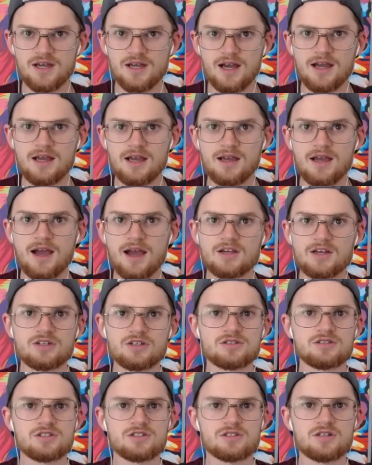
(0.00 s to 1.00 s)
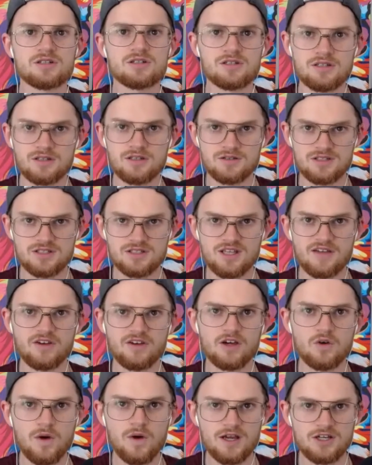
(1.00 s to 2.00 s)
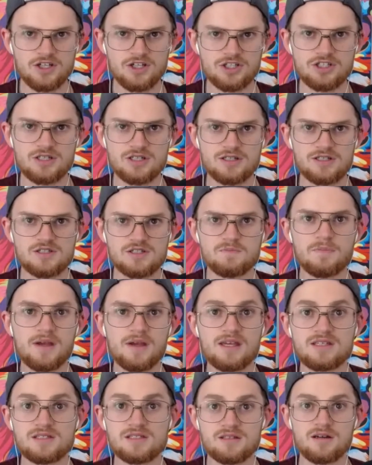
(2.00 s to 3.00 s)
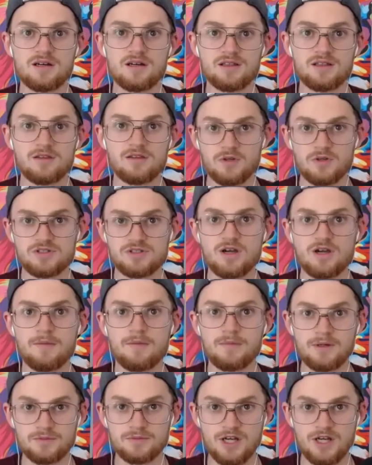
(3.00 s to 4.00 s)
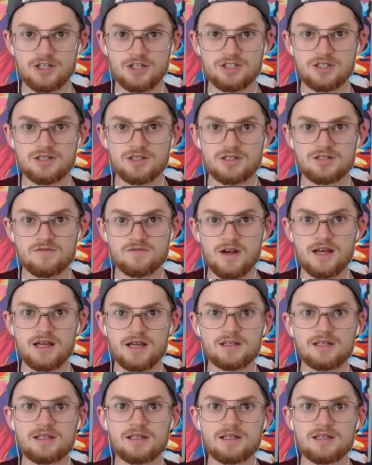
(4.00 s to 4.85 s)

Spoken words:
I constructed those 7 questions based on the most common objections, right?